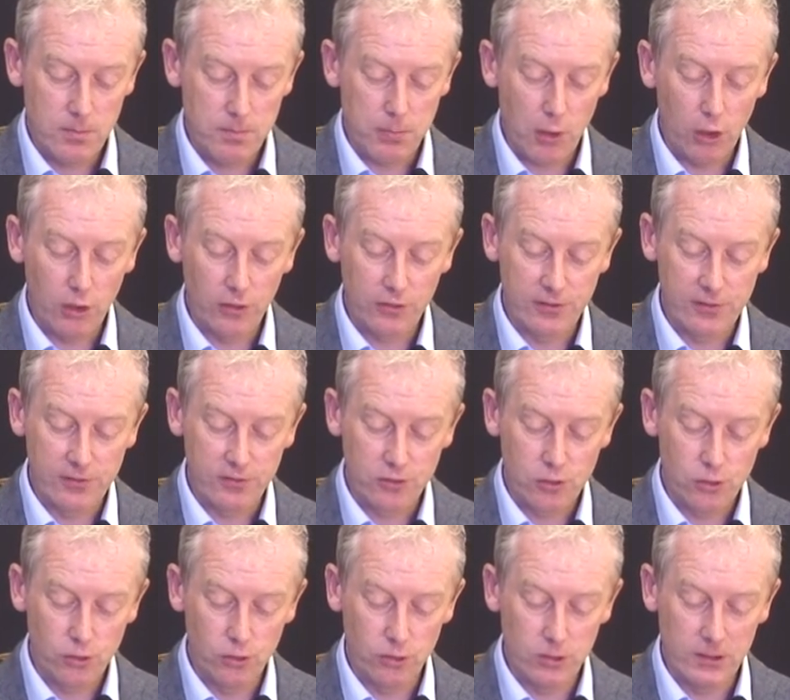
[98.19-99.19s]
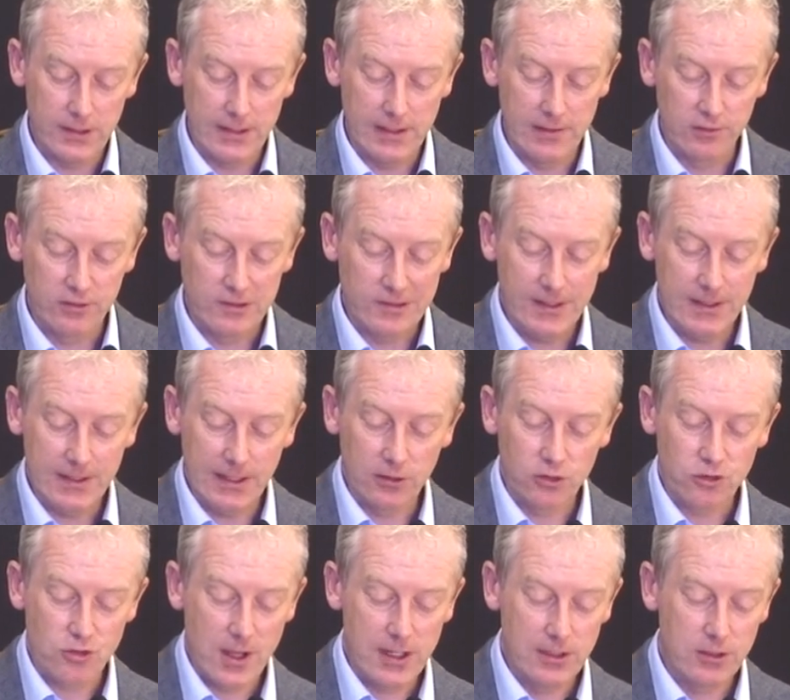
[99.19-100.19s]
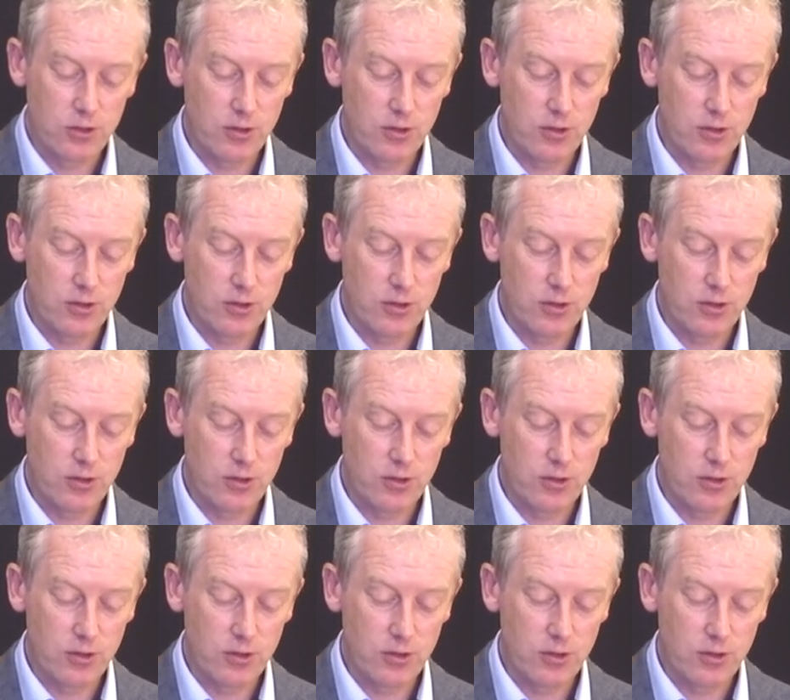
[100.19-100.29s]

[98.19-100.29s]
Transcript: policy school is leading trade